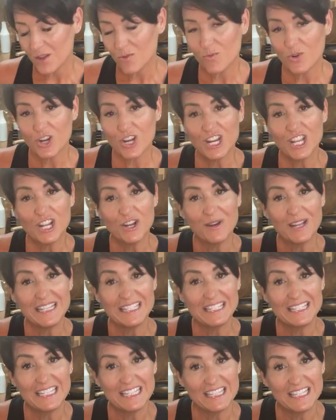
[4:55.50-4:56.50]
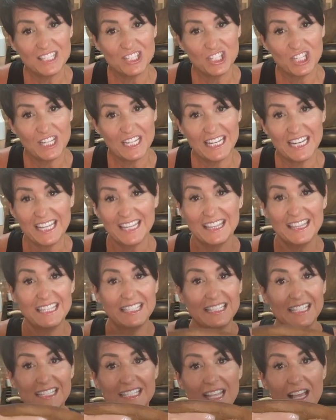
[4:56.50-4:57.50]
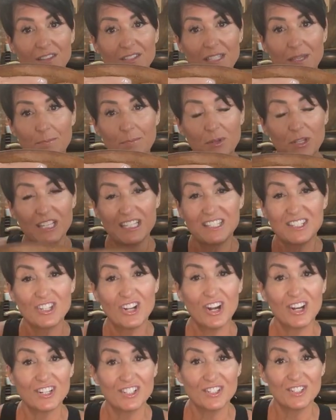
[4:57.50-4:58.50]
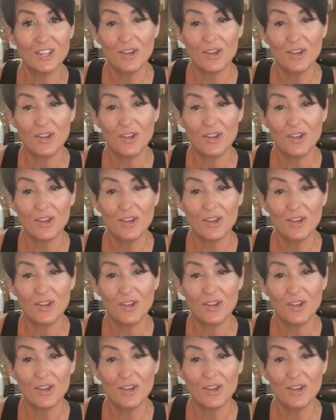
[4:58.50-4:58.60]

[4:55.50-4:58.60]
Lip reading: we're gonna go ahead and stick this chicken in. This is how simple it starts,